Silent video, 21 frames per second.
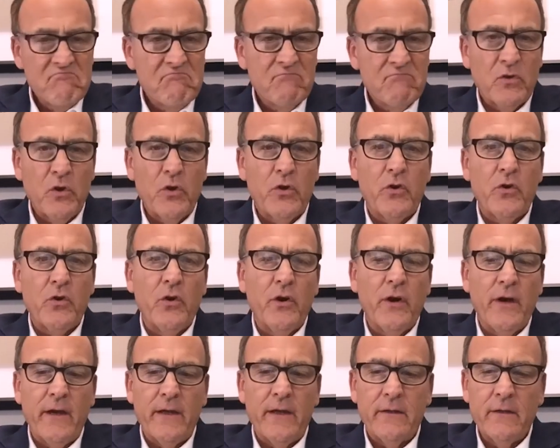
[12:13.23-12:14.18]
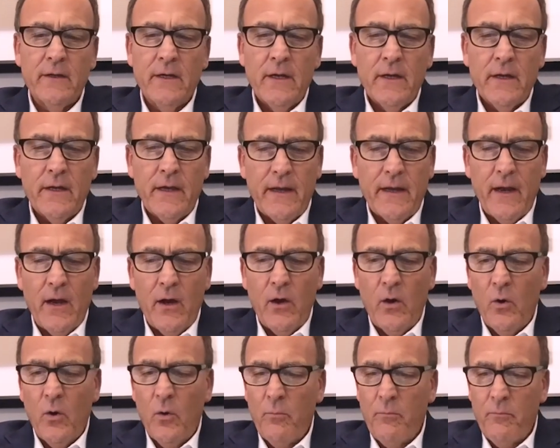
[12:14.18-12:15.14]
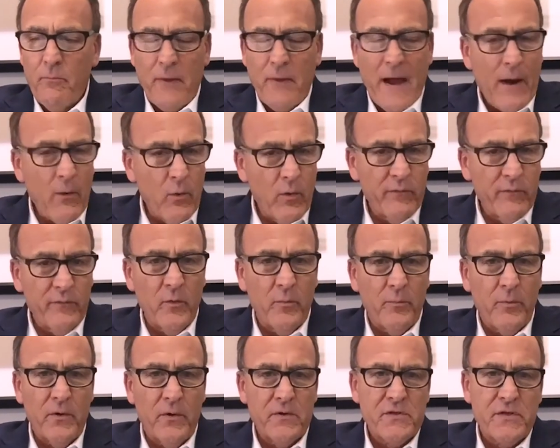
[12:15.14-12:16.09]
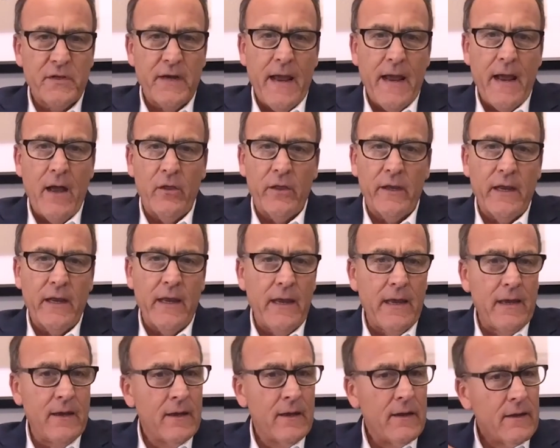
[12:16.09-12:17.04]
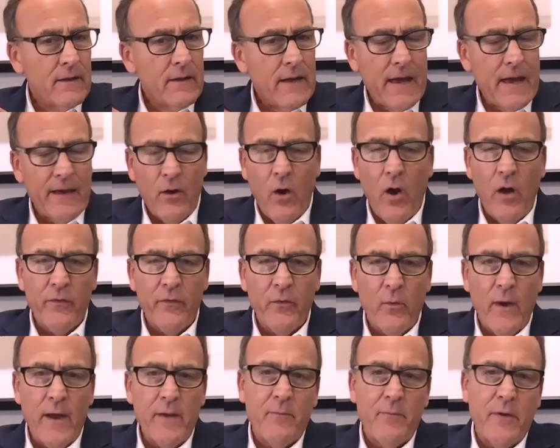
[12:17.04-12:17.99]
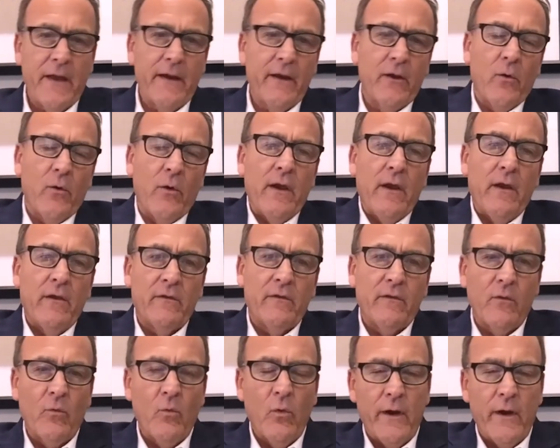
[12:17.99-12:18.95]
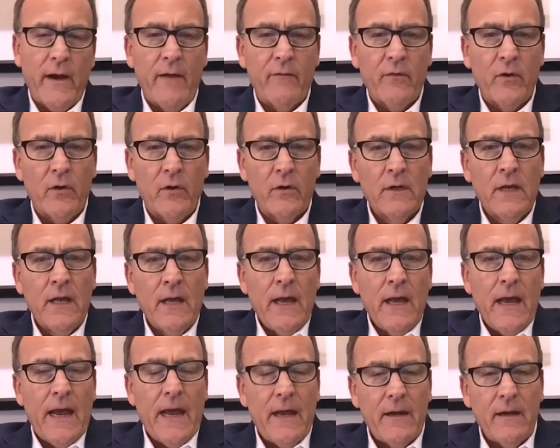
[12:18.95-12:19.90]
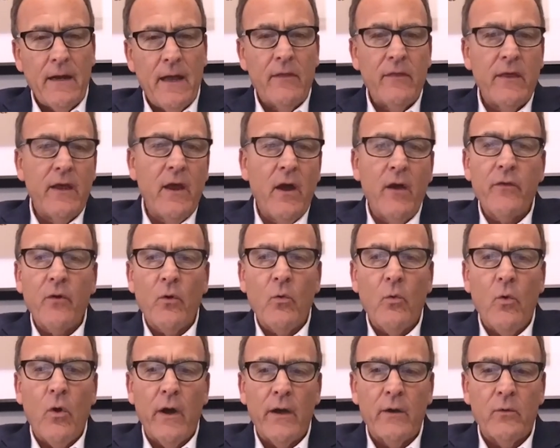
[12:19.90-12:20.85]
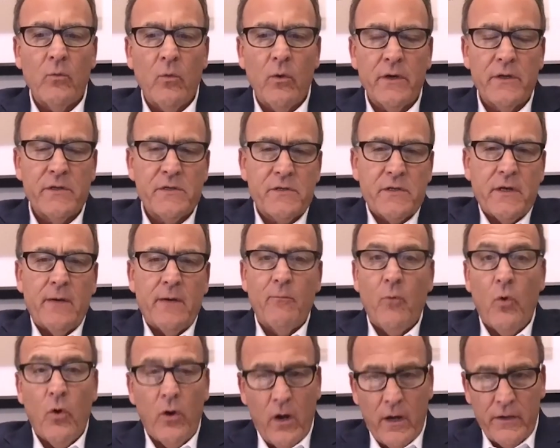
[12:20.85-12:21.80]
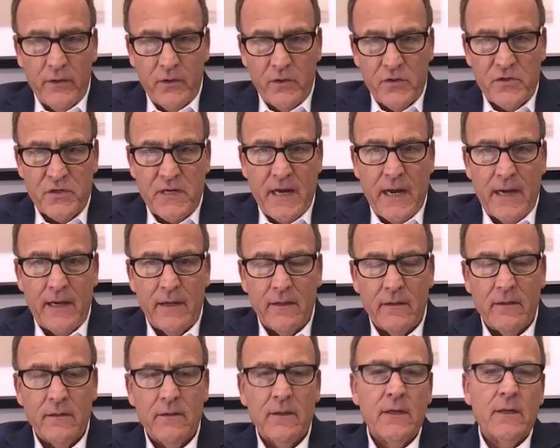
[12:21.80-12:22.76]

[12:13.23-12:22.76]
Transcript: Looked good, you know, powerful personality, had all the right pedigrees and whatever. And the other one was more understated,